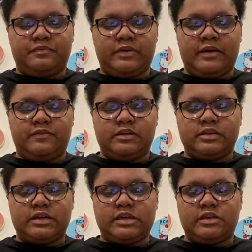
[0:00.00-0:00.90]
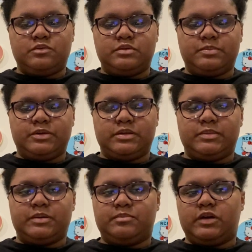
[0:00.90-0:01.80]
I feel like you would put them
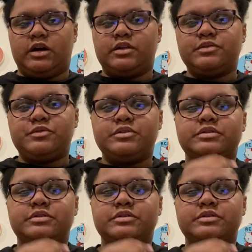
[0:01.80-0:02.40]
in color order